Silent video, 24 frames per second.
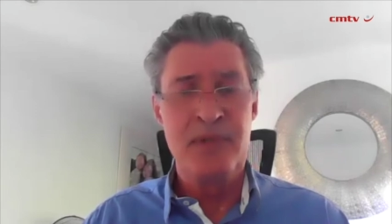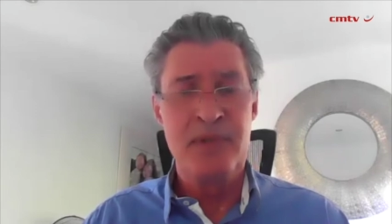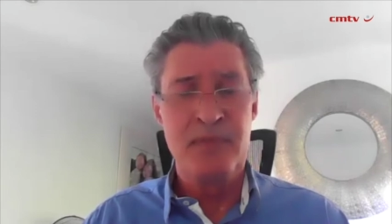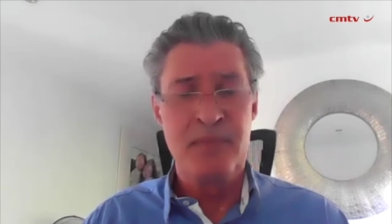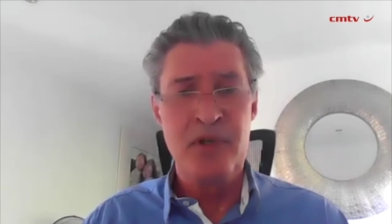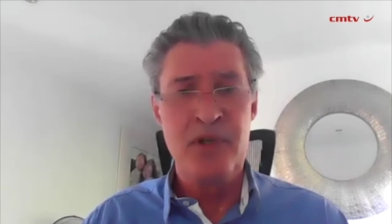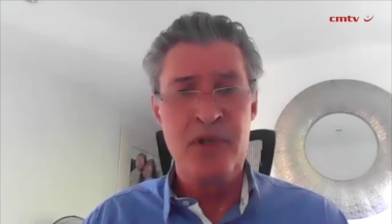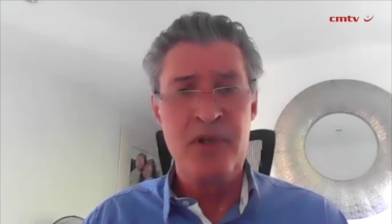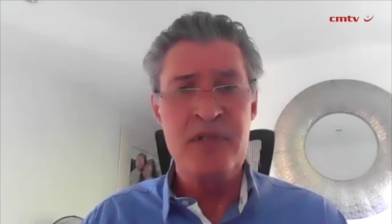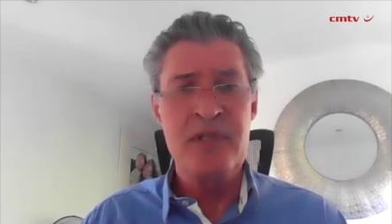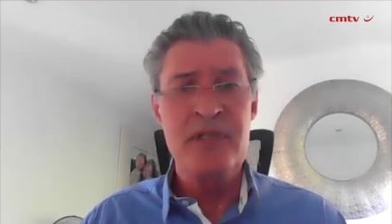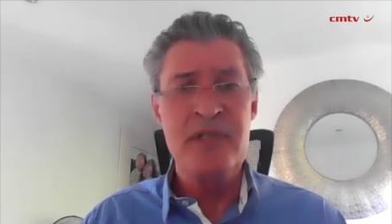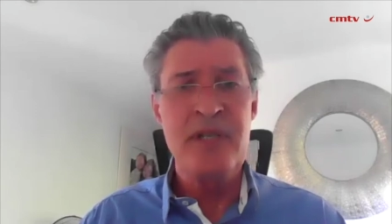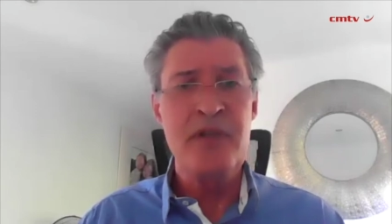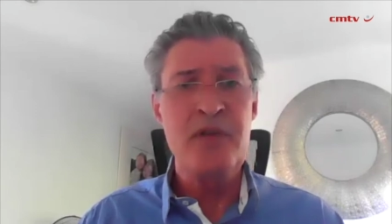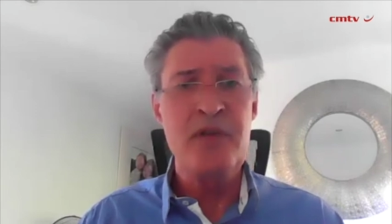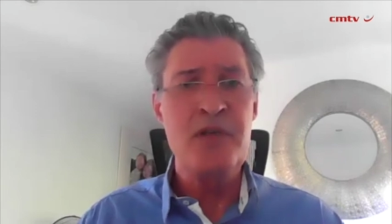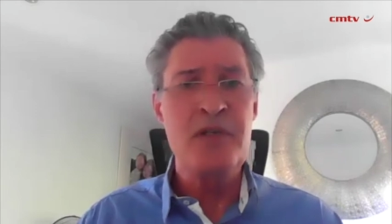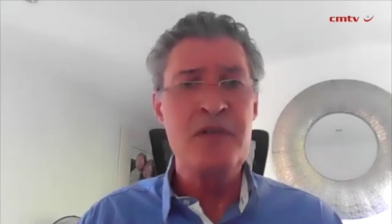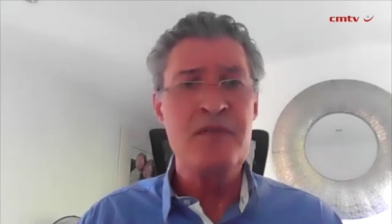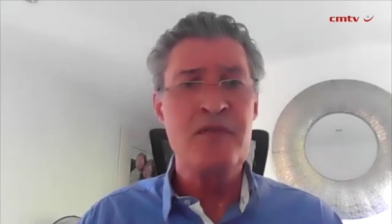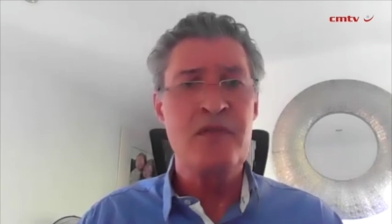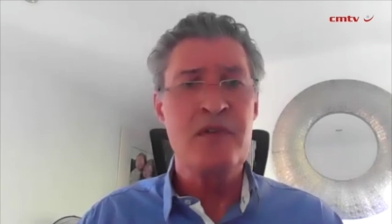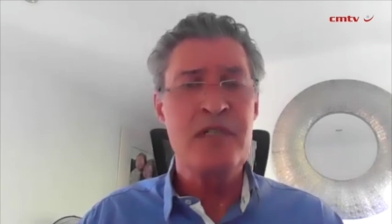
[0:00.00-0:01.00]
persons they
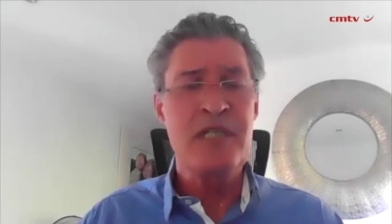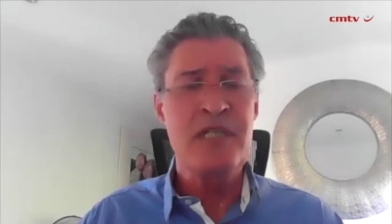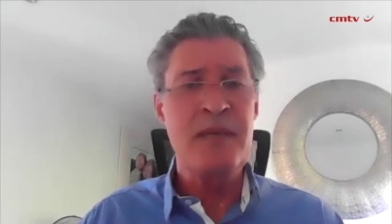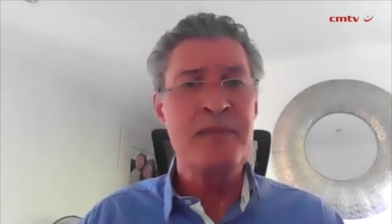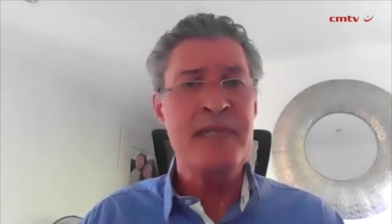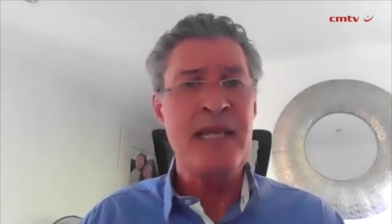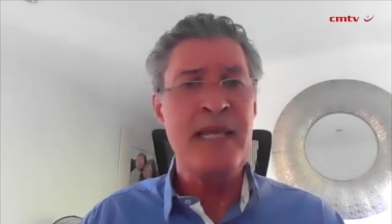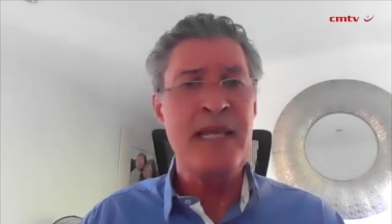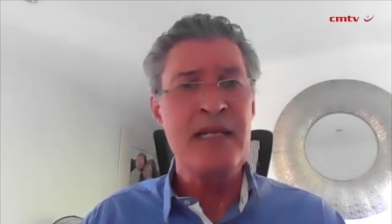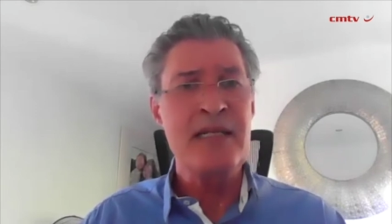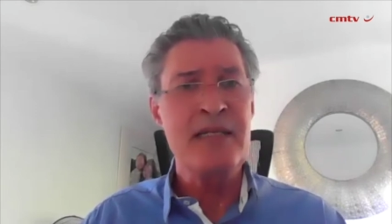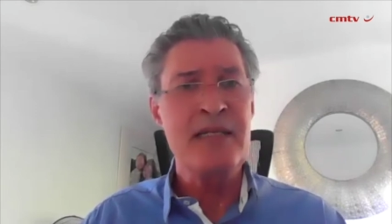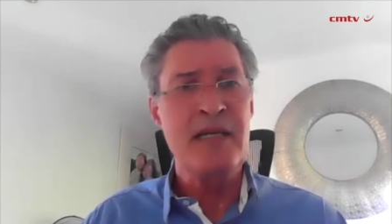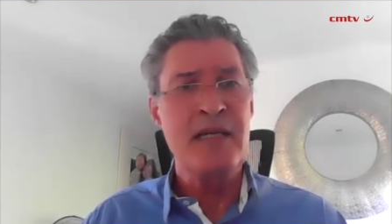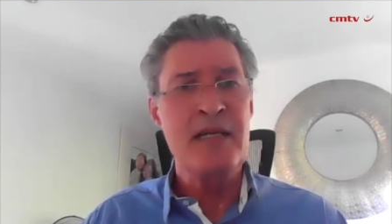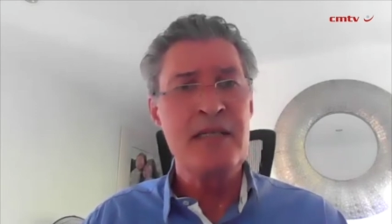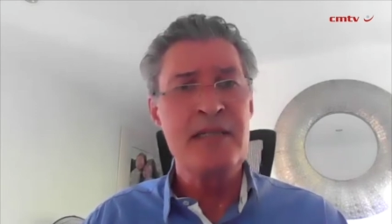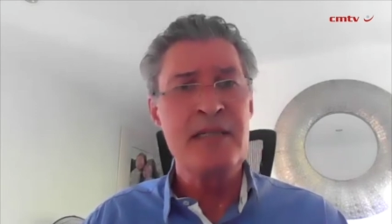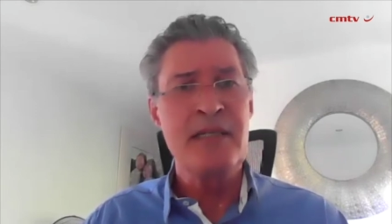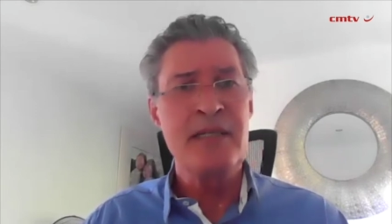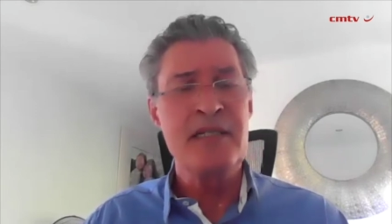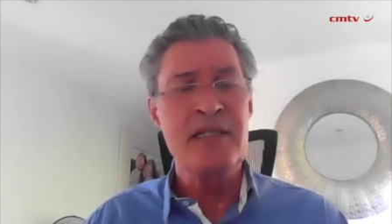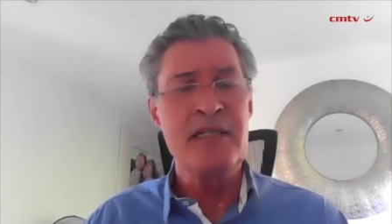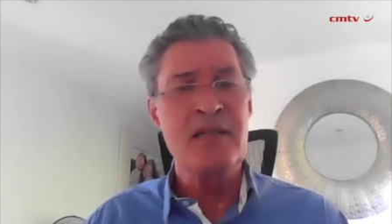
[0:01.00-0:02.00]
use for deep
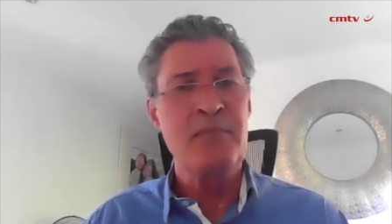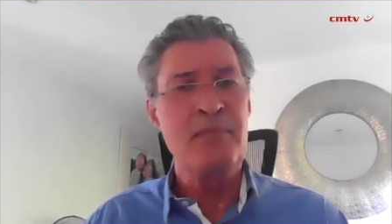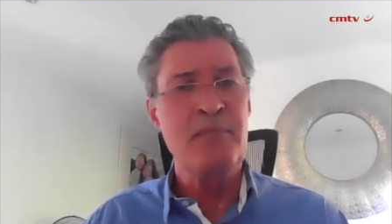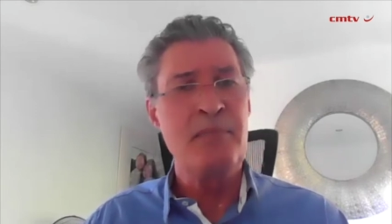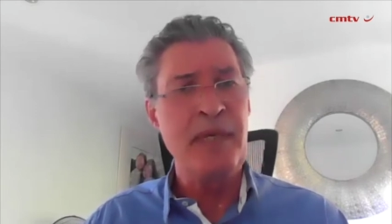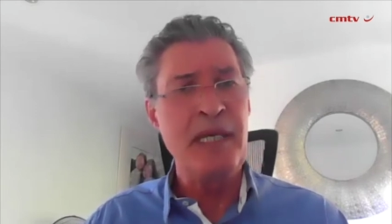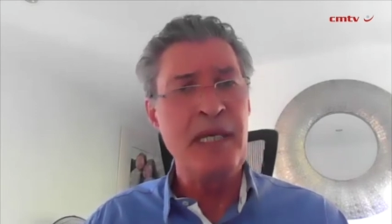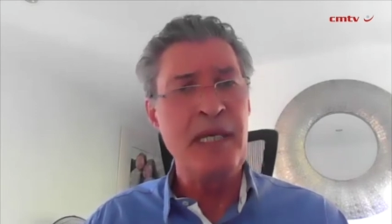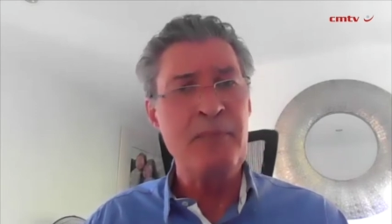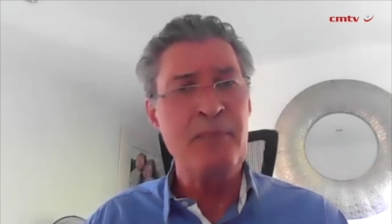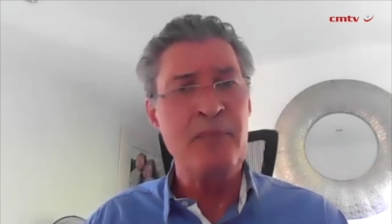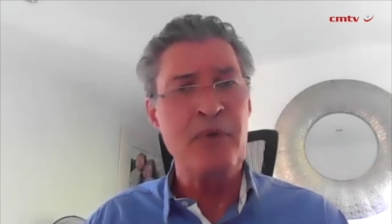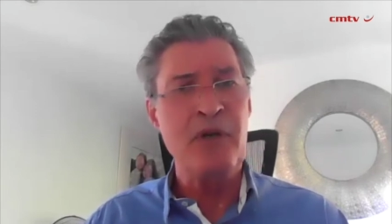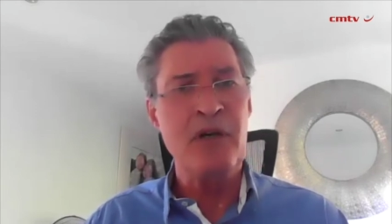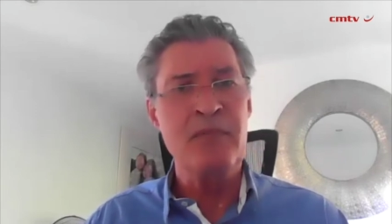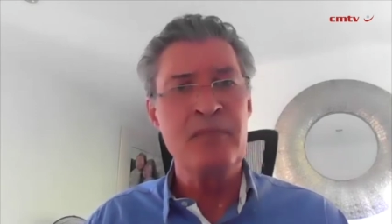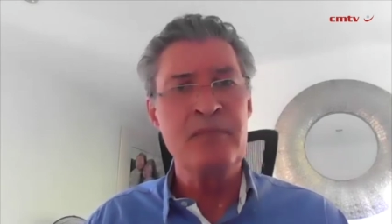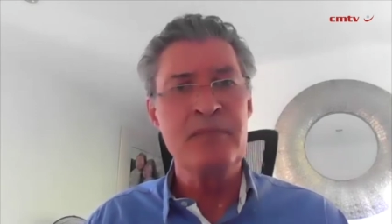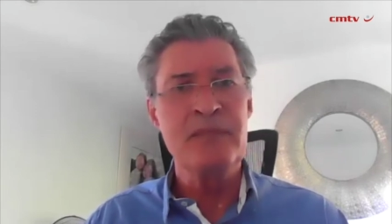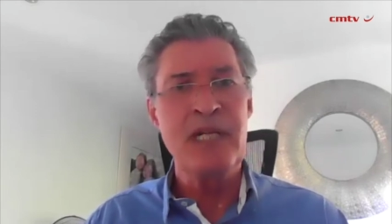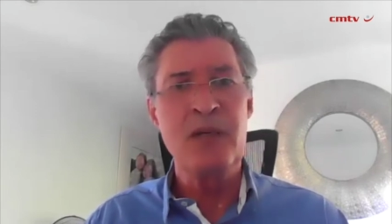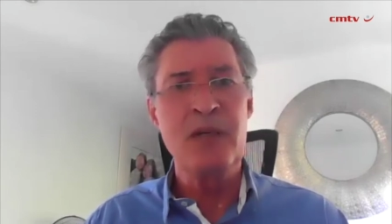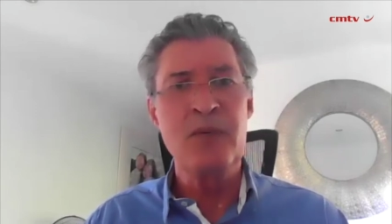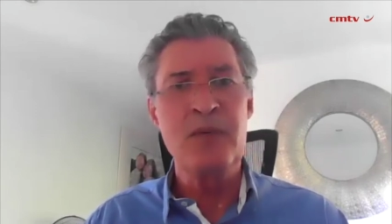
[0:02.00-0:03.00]
sanitizing is a big
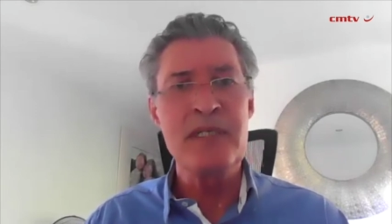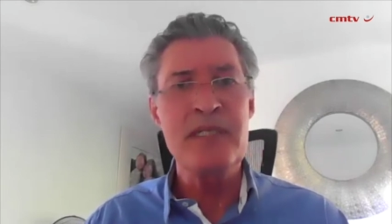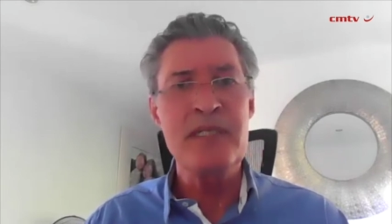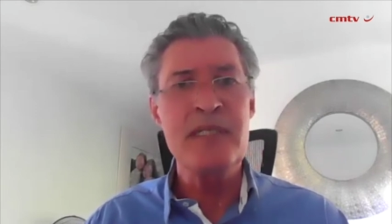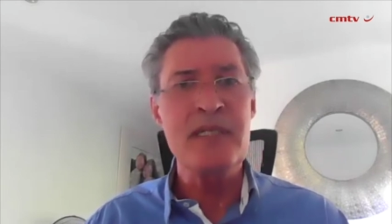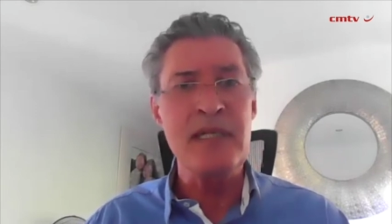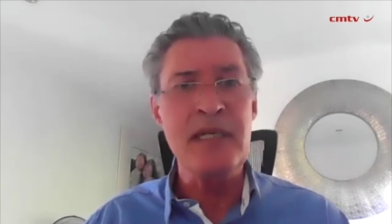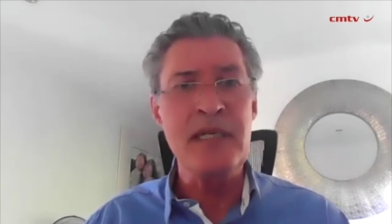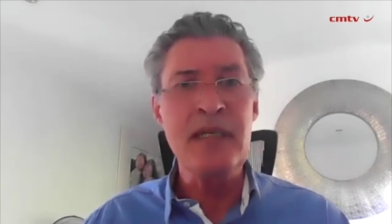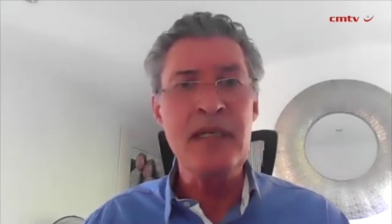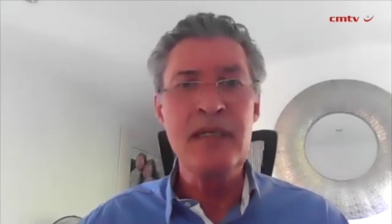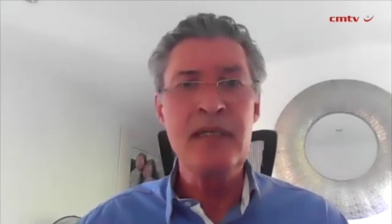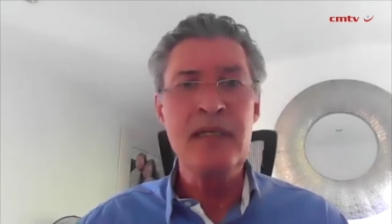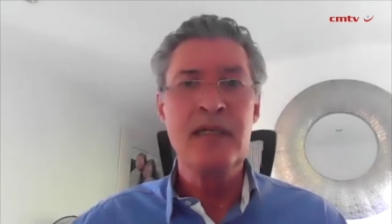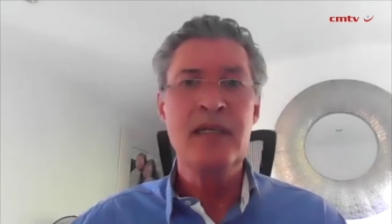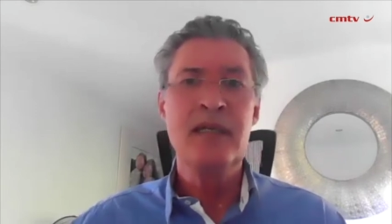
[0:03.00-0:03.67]
problem that we see.